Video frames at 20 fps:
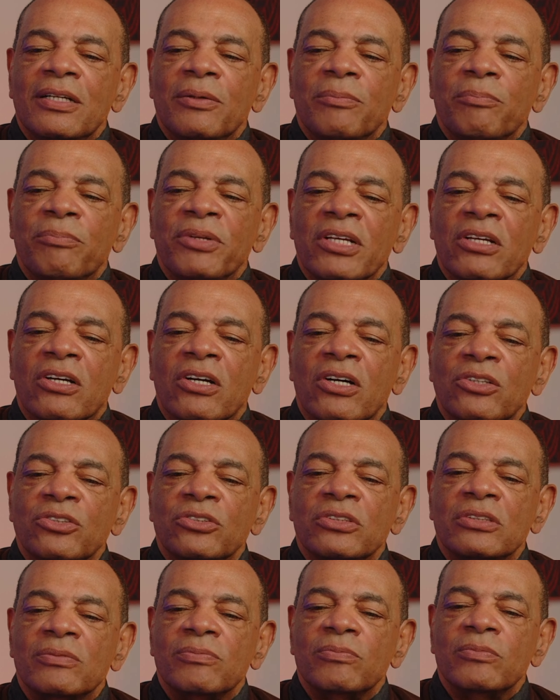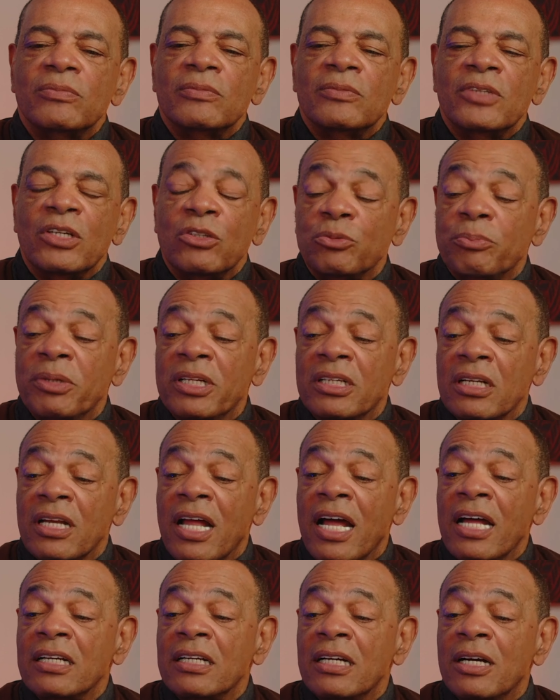because there's been a
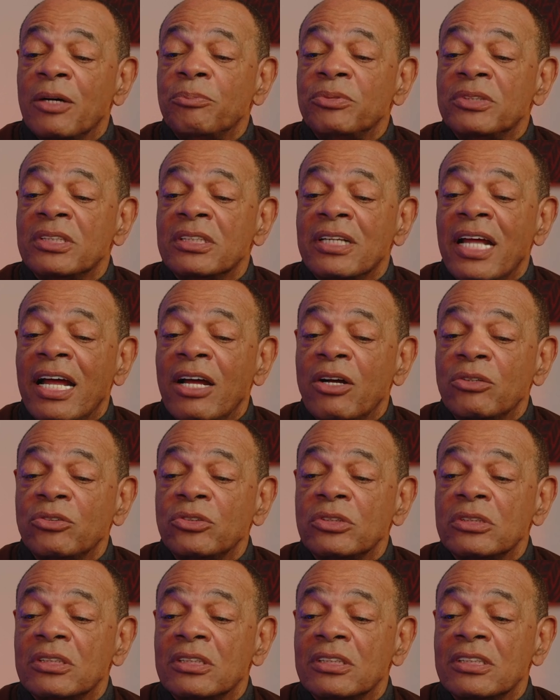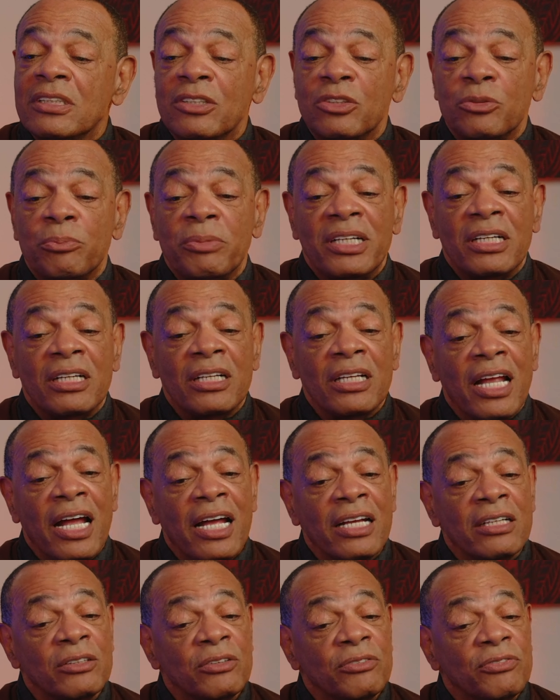lot of ups and downs. There's been a
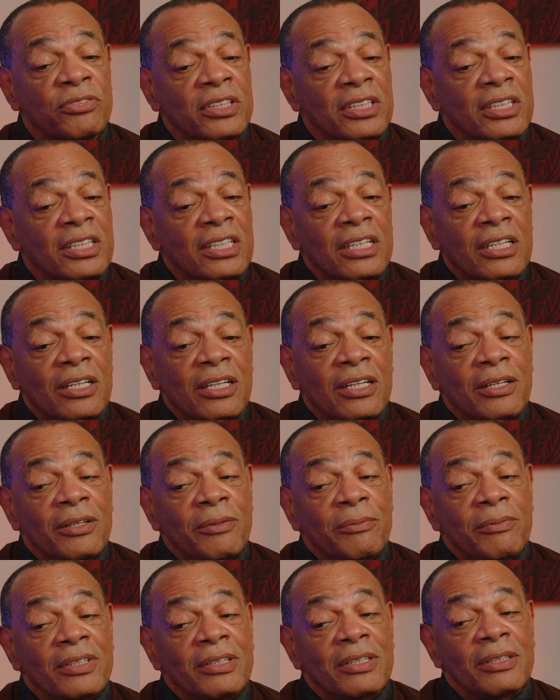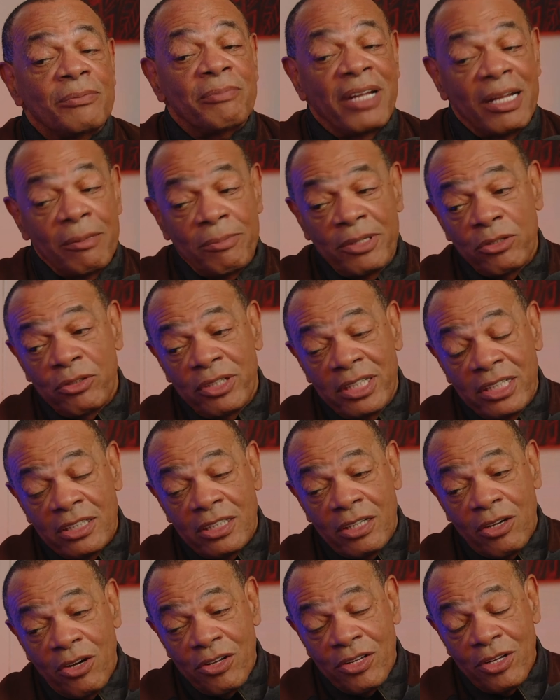lot of, maybe you need to
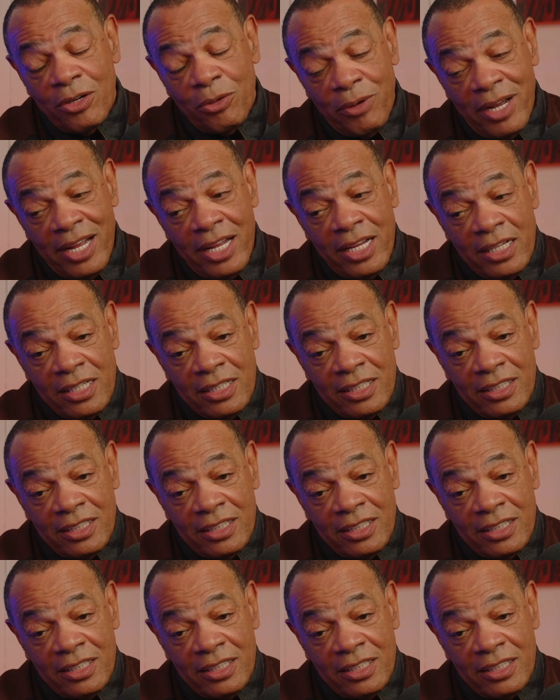go your way,